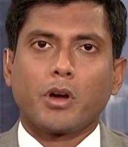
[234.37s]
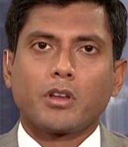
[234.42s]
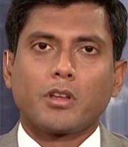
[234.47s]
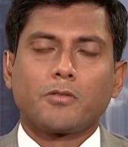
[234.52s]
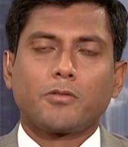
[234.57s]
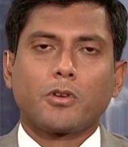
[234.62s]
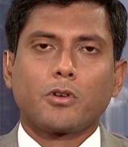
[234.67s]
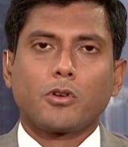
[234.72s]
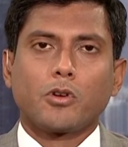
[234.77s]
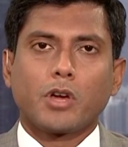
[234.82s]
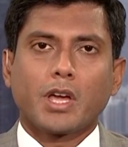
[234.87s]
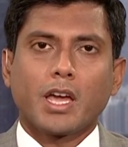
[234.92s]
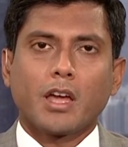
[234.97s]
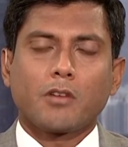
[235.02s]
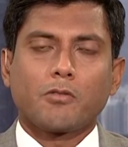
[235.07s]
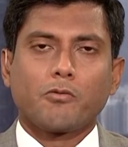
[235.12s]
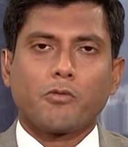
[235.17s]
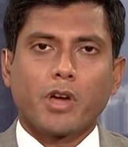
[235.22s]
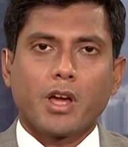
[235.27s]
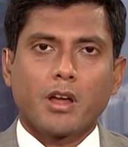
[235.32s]
but if you look
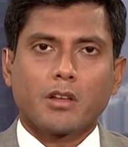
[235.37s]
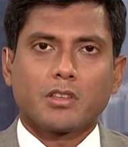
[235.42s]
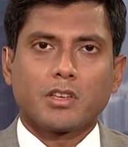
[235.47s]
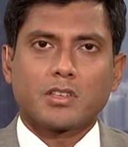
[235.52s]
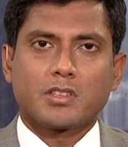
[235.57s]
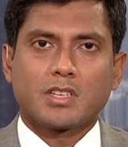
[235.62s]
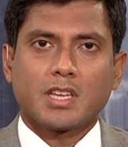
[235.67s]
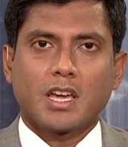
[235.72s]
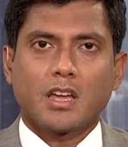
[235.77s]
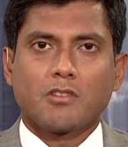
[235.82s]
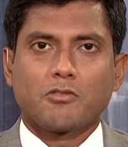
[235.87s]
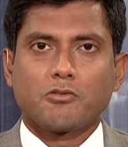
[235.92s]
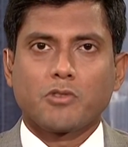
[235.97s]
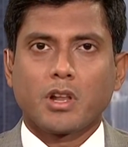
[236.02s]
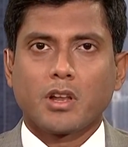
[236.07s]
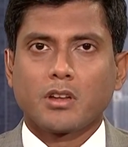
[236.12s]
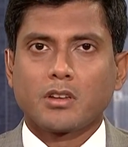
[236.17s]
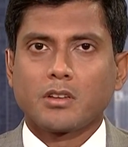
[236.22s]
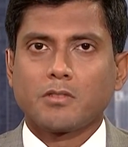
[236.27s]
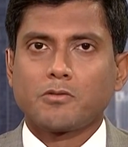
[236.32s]
at where they stand
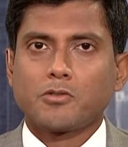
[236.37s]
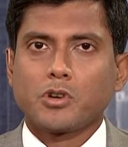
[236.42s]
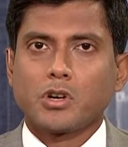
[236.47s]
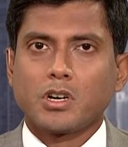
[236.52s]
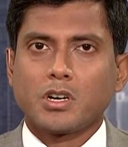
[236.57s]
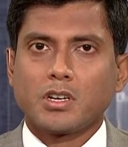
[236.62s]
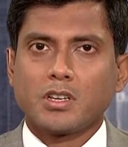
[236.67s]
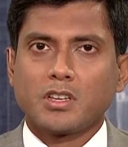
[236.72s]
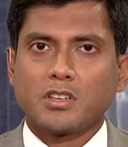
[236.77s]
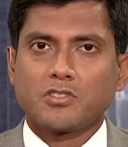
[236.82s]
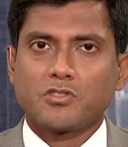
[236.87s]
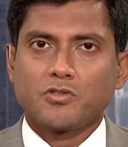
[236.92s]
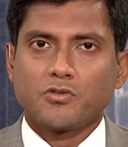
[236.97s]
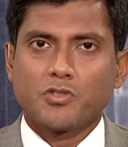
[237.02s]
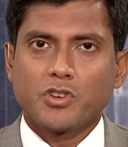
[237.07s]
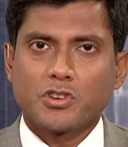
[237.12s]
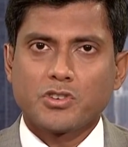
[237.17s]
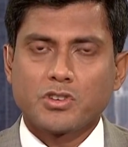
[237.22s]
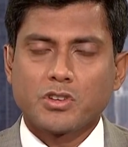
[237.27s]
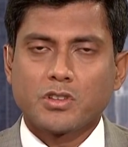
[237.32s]
relative to earnings
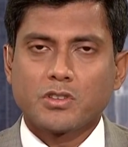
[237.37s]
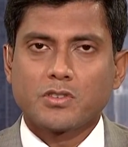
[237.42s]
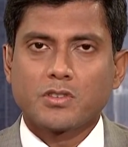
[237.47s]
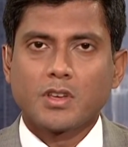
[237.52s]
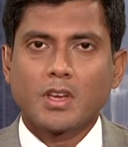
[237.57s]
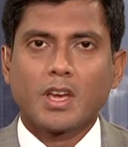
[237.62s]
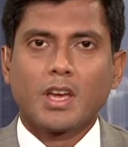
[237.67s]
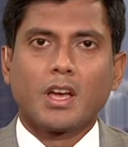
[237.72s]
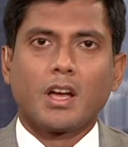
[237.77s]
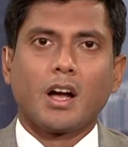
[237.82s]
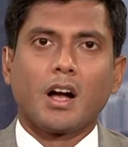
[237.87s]
revisions,